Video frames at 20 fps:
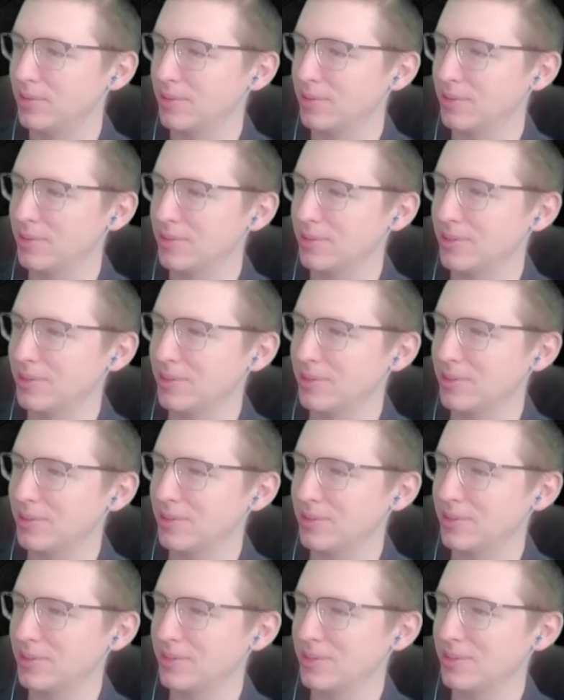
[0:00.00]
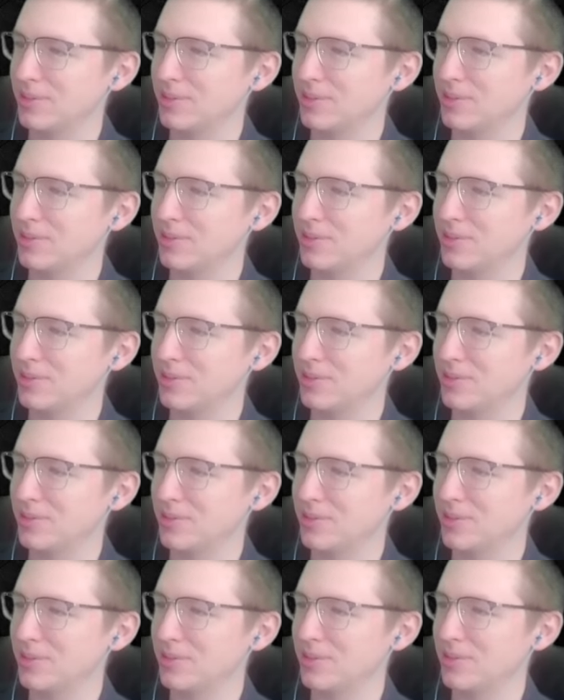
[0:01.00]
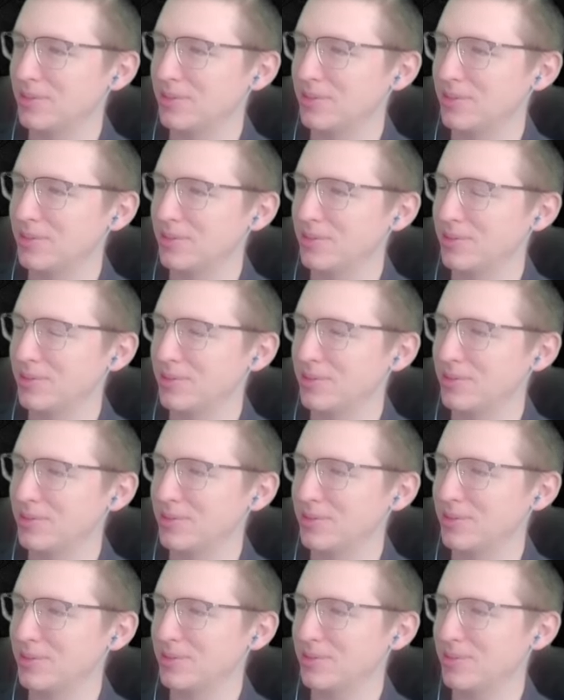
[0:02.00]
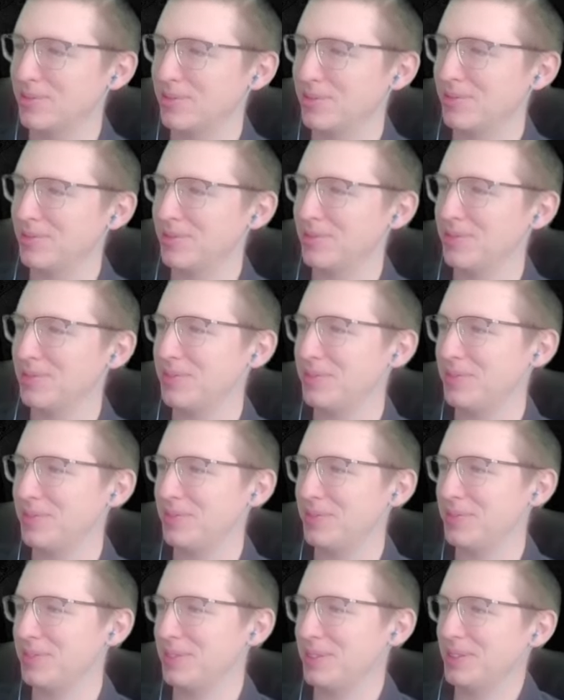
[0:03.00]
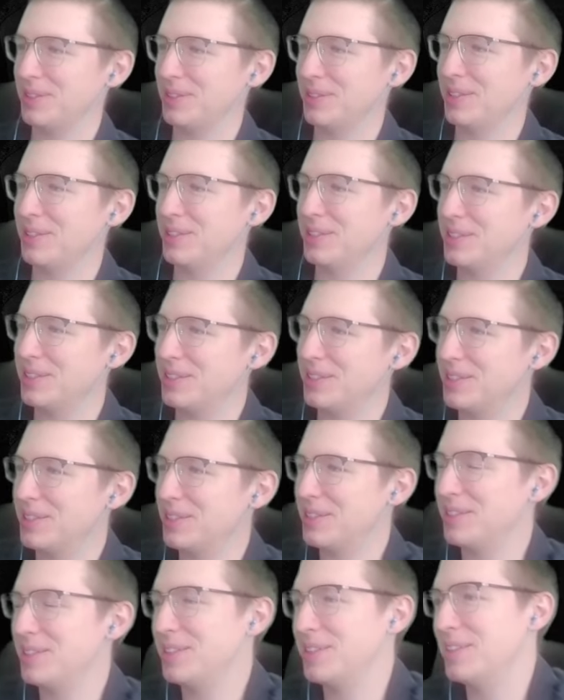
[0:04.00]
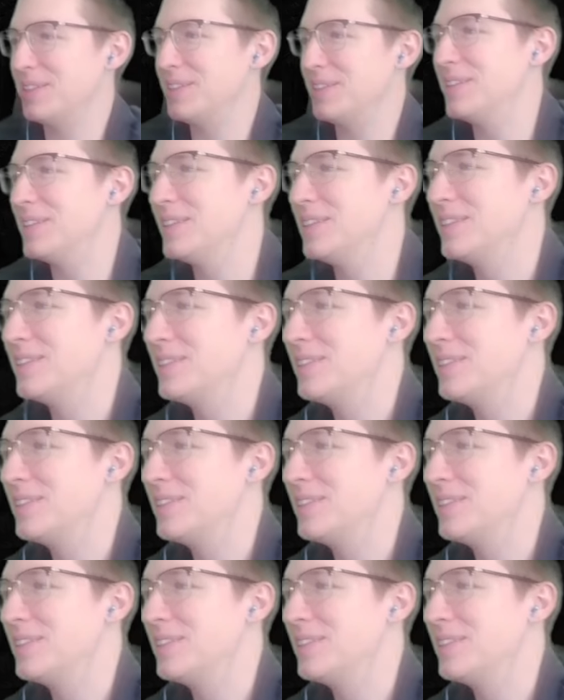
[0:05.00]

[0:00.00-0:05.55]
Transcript: No words are spoken by the person on screen.